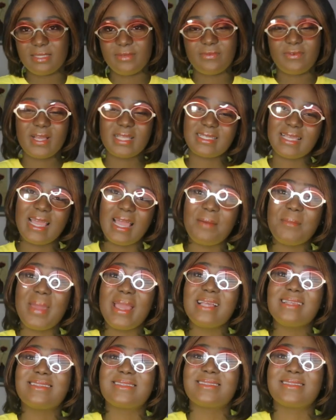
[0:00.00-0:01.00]
In fact, I am
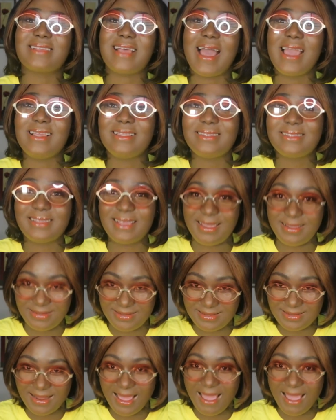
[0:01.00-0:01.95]
excited.